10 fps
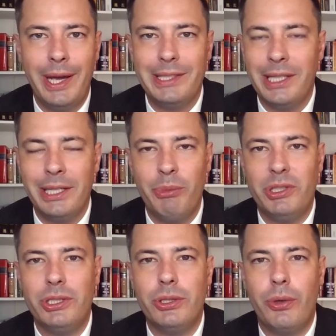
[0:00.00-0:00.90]
It's not
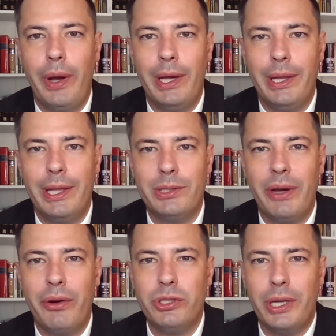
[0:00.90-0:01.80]
limited to Ukraine. And that's why
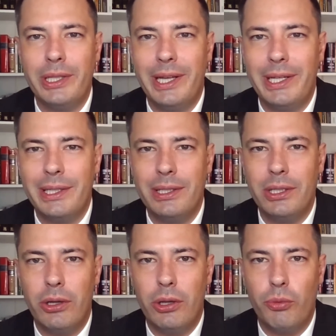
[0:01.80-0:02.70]
I always try to take,
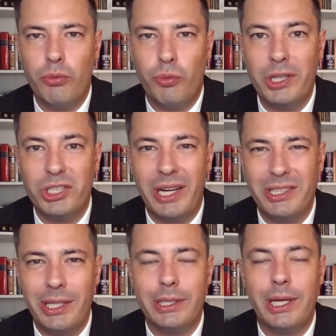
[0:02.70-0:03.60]
the Russia
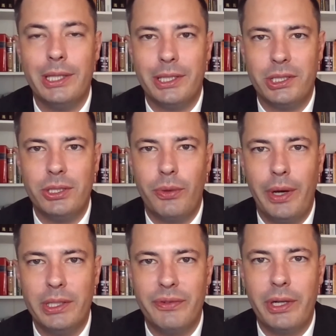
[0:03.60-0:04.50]
outside the context of
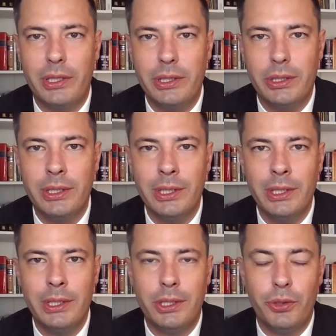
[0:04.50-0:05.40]
Ukraine. It's very clear.
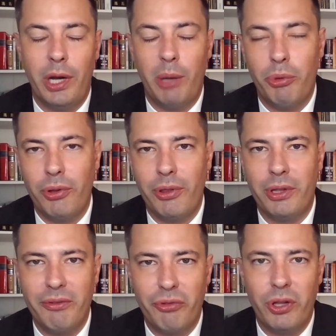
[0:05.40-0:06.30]
You and I both
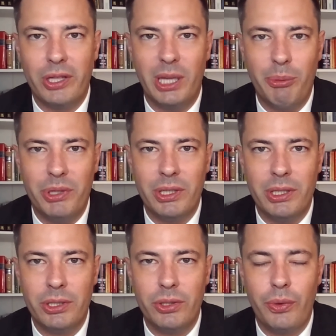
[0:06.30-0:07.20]
lived for a long time
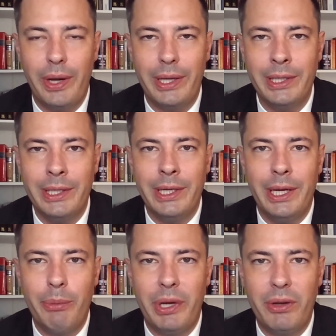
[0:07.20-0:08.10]
in Ukraine.
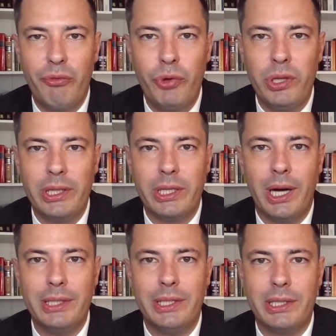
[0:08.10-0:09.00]
But if we look at the
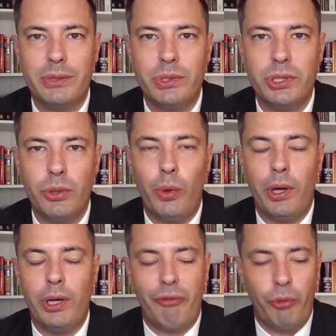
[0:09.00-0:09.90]
context, which you're
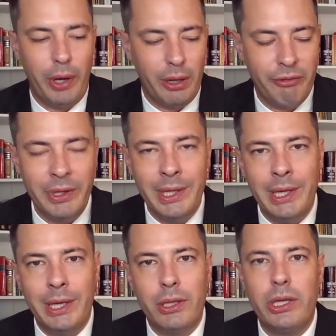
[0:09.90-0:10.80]
well enough aware of,
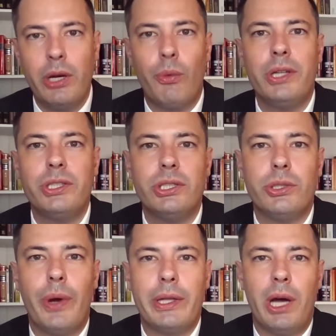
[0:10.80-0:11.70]
look at Russia's
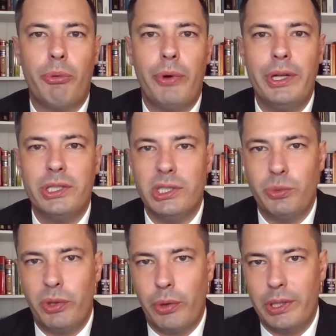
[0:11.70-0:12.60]
direct operations
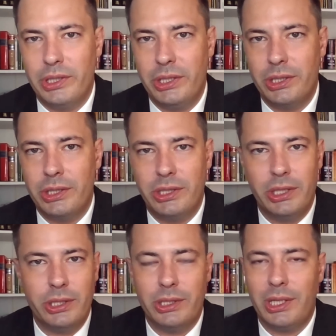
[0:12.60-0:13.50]
with organizations
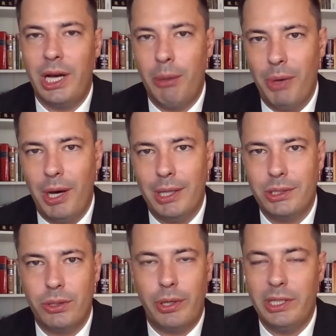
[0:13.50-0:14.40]
such as
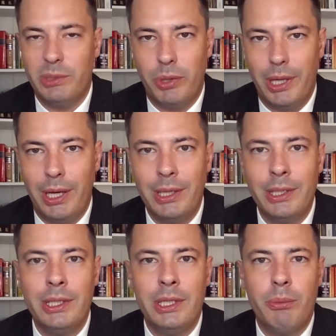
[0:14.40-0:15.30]
Hamas or Hezbollah.
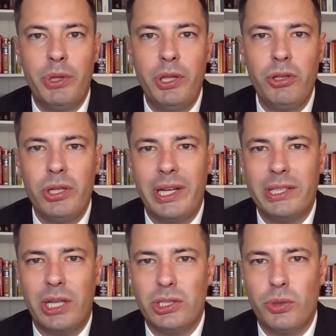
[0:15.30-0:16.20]
But then you look at
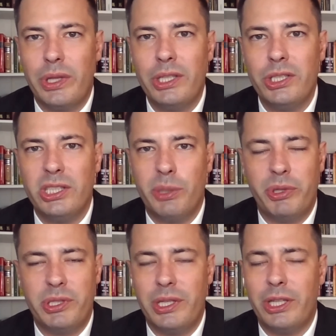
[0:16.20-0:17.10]
its also relationship
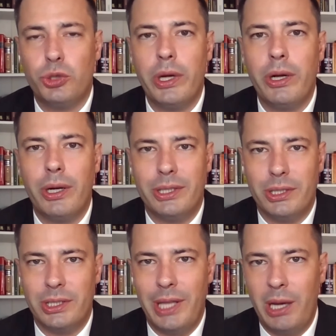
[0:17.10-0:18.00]
with something like drug
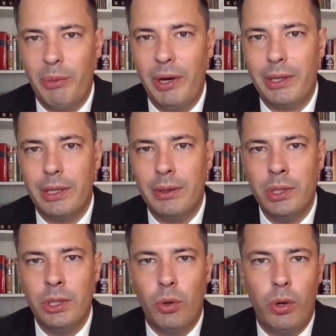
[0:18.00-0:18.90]
cartels in Latin America
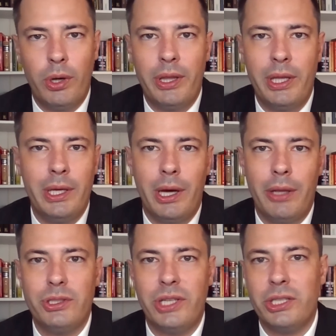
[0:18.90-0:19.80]
or the
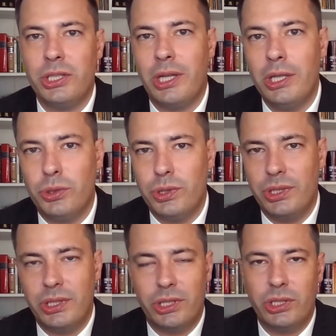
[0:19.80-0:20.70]
other sanctioned
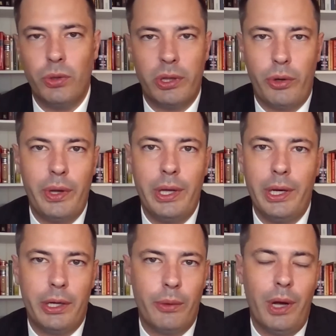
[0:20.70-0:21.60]
countries such as North Korea,
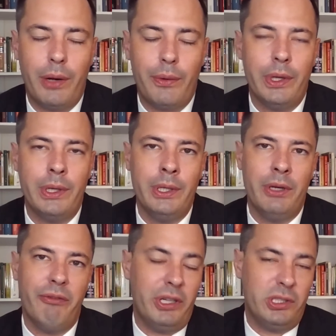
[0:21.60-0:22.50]
Nicaragua,
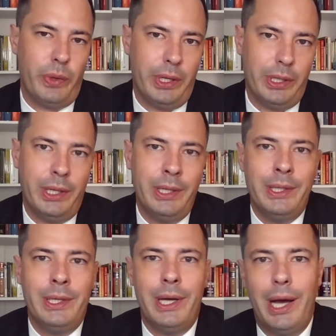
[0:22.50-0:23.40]
Venezuela,
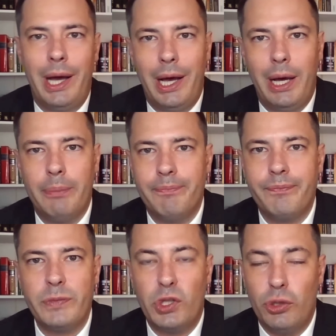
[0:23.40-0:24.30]

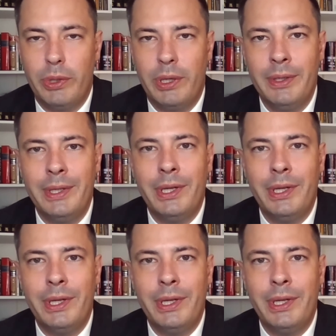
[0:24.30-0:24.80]
Cuba.